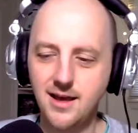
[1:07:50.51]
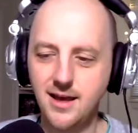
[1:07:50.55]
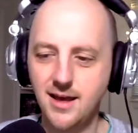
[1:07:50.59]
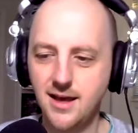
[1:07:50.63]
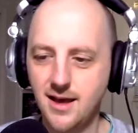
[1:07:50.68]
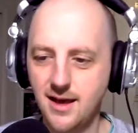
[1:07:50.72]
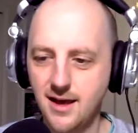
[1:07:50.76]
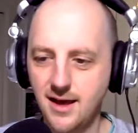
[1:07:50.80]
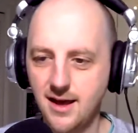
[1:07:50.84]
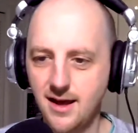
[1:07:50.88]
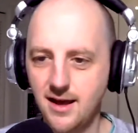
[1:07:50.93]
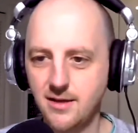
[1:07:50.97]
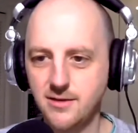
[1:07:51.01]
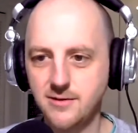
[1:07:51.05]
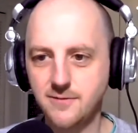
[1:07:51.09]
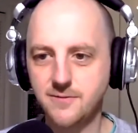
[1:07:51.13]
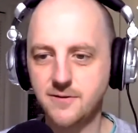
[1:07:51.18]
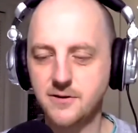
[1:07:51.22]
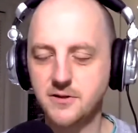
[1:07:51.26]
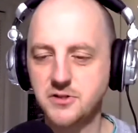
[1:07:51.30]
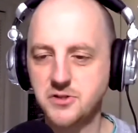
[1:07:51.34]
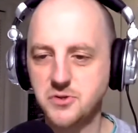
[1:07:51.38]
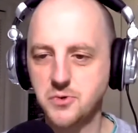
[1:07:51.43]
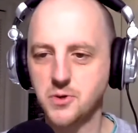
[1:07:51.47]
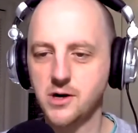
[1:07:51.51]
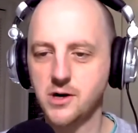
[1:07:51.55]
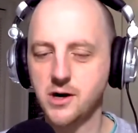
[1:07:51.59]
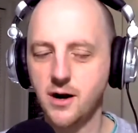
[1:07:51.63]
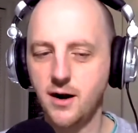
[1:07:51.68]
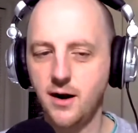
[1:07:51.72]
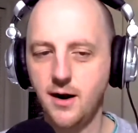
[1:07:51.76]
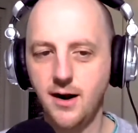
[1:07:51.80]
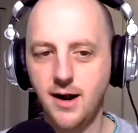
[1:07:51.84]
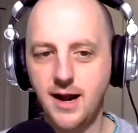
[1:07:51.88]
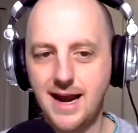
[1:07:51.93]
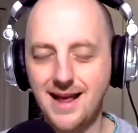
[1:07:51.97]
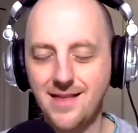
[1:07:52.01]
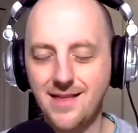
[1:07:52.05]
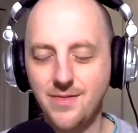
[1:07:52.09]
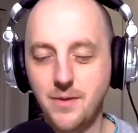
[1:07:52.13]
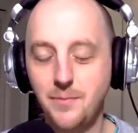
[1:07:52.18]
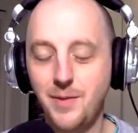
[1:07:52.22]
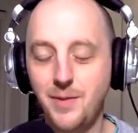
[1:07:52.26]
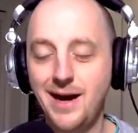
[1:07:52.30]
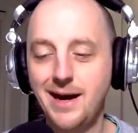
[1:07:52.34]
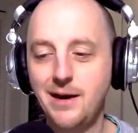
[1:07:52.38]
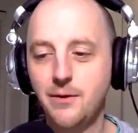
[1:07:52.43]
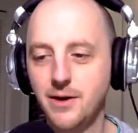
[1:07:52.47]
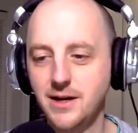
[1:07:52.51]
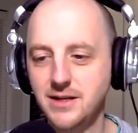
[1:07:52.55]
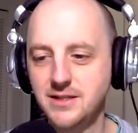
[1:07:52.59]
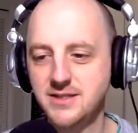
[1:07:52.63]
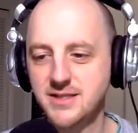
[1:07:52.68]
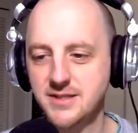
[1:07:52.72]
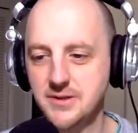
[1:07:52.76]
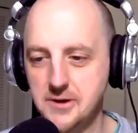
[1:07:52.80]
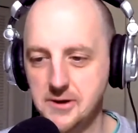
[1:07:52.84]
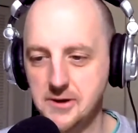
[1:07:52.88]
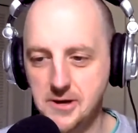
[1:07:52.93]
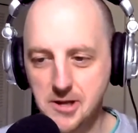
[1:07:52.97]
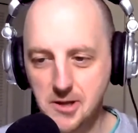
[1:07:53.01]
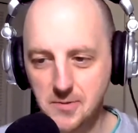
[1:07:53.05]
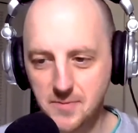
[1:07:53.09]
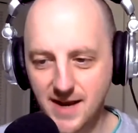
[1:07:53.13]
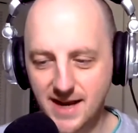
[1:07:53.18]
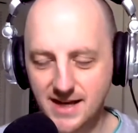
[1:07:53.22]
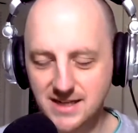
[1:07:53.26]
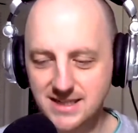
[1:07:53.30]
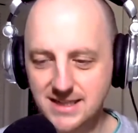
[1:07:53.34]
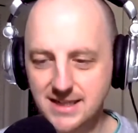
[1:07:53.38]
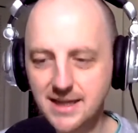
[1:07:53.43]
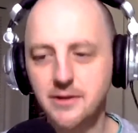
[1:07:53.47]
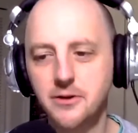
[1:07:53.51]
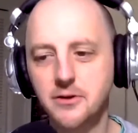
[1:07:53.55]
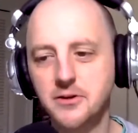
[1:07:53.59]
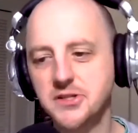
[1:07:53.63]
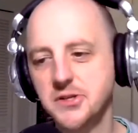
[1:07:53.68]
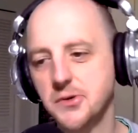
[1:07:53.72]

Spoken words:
the First Order, and the pirates all back together.